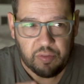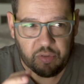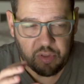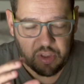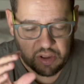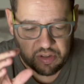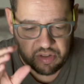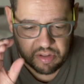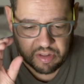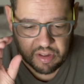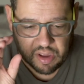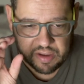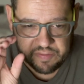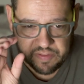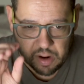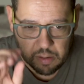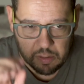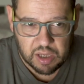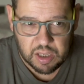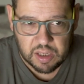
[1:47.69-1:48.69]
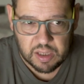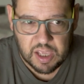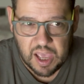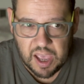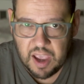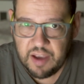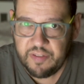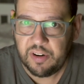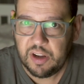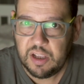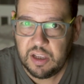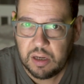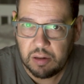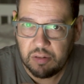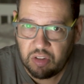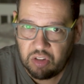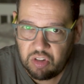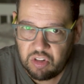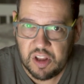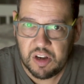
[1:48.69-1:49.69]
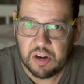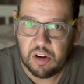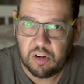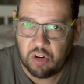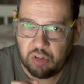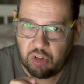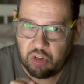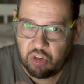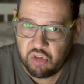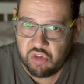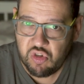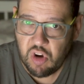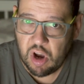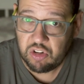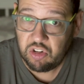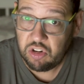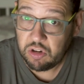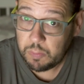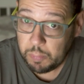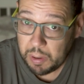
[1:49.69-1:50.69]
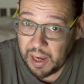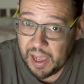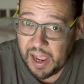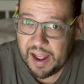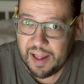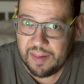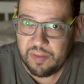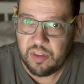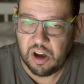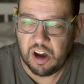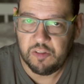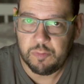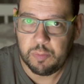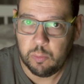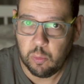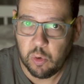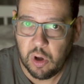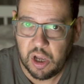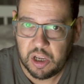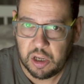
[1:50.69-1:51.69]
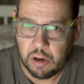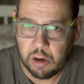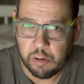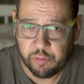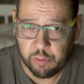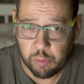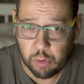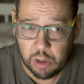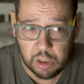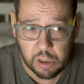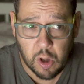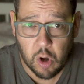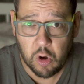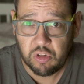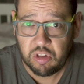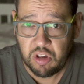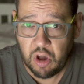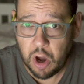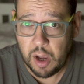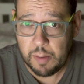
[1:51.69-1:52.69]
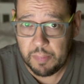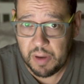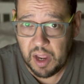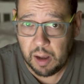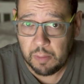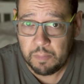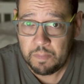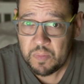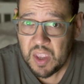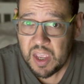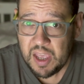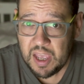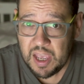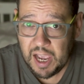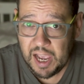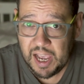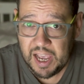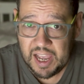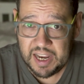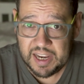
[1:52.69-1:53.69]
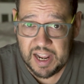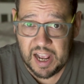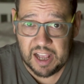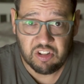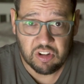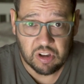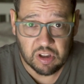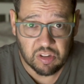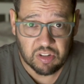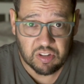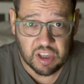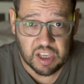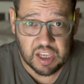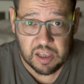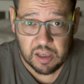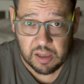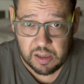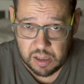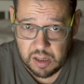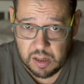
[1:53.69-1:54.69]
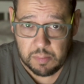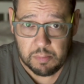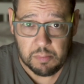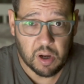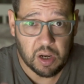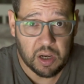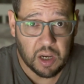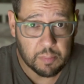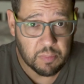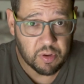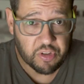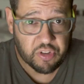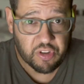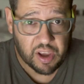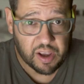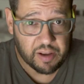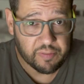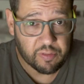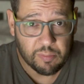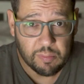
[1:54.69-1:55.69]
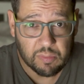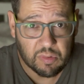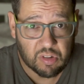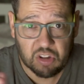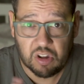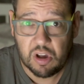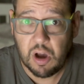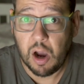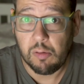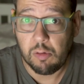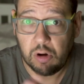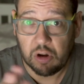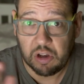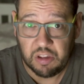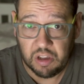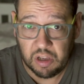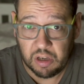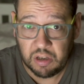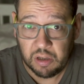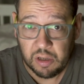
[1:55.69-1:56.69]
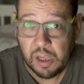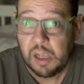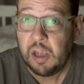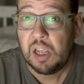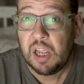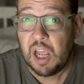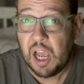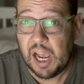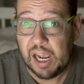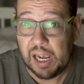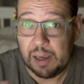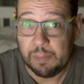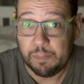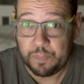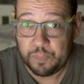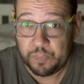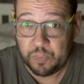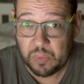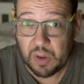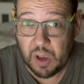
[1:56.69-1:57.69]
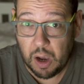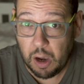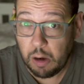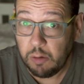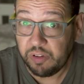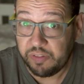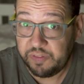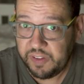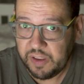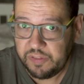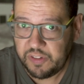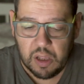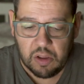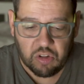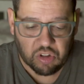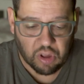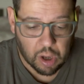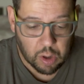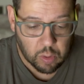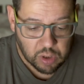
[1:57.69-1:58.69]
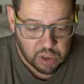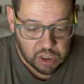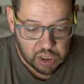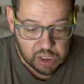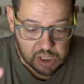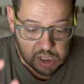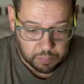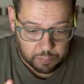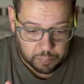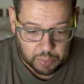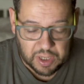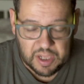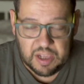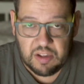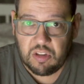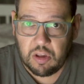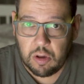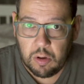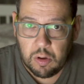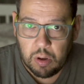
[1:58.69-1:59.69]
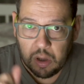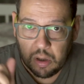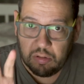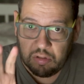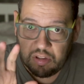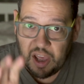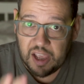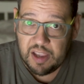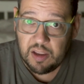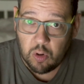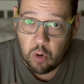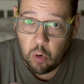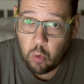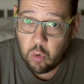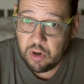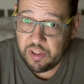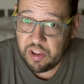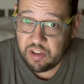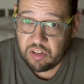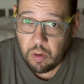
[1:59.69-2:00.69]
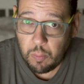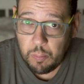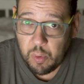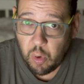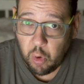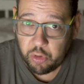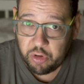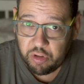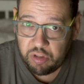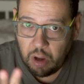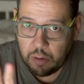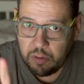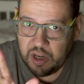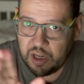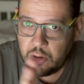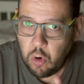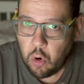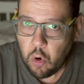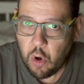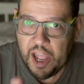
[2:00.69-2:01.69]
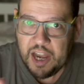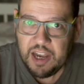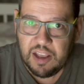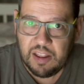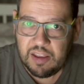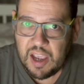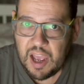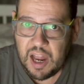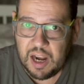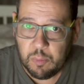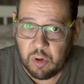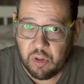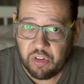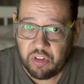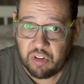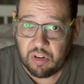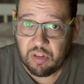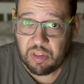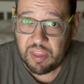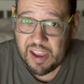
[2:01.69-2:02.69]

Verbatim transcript: This is a very carefully considered, structured plan that I've been working on for a long time now and as you can see my numbers have skyrocketed um, over 50. So please do take all of this on board. Don't ignore any of the elements because